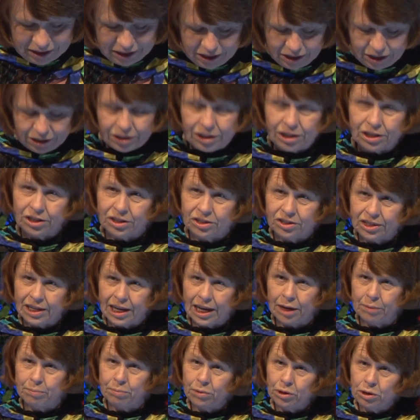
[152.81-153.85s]
under the
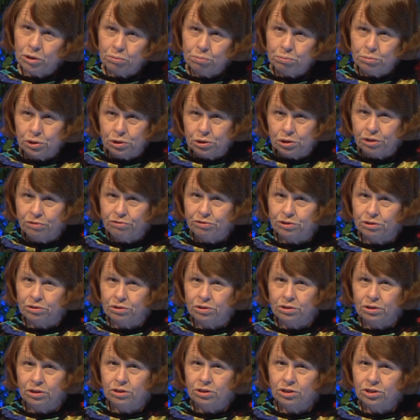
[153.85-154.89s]
same beautiful
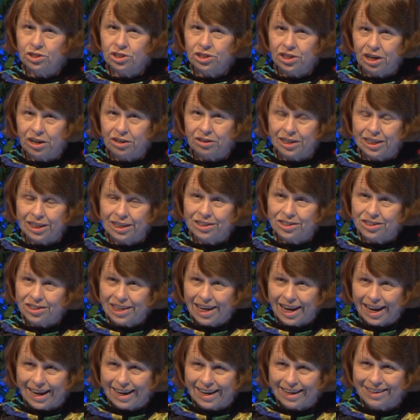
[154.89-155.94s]
starry
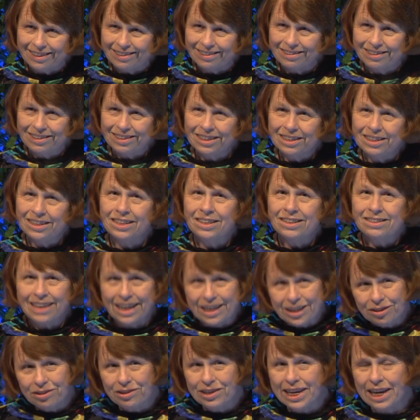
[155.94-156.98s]
sky.
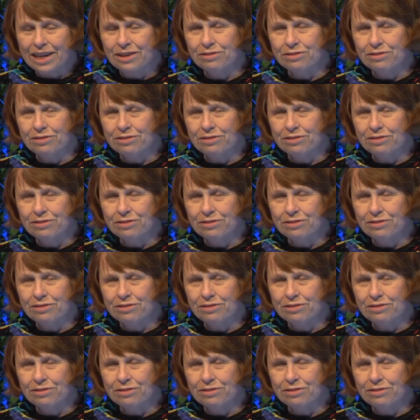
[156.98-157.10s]
Thank you again